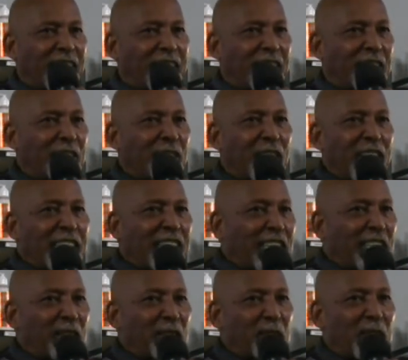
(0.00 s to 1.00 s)
You got that
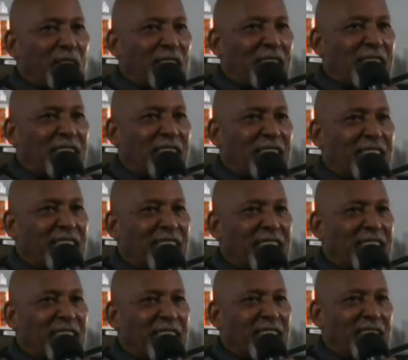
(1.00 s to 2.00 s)
little one?
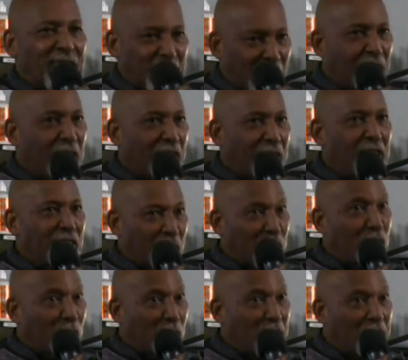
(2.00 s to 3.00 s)
You
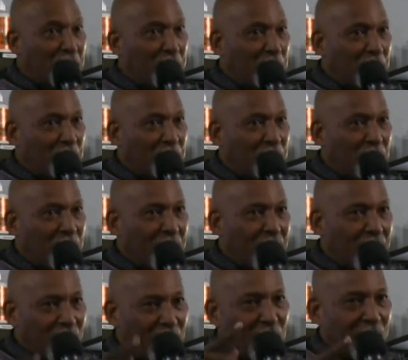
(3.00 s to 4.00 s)
sure?
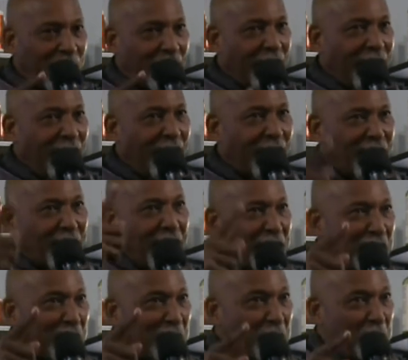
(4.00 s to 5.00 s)
Okay. Because
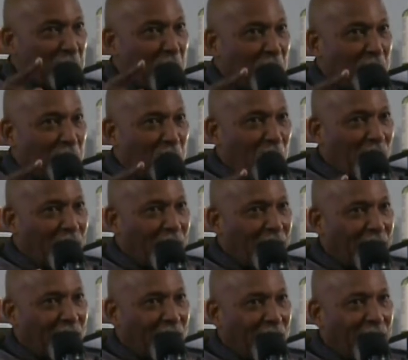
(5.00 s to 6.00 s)
that's an important one,
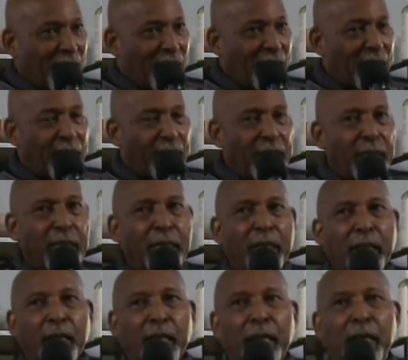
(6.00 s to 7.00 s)
right?
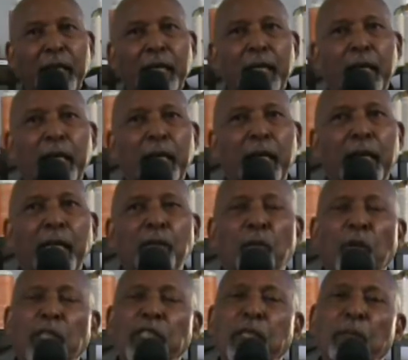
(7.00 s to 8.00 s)
And
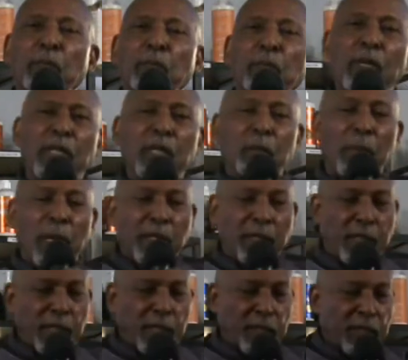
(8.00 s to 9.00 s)
what's important
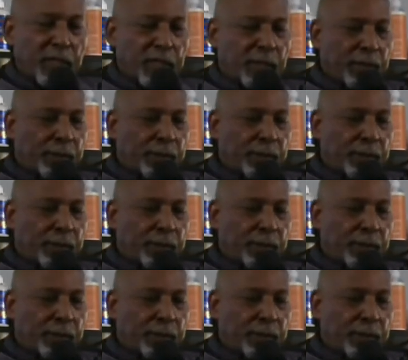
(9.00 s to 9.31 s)
about this,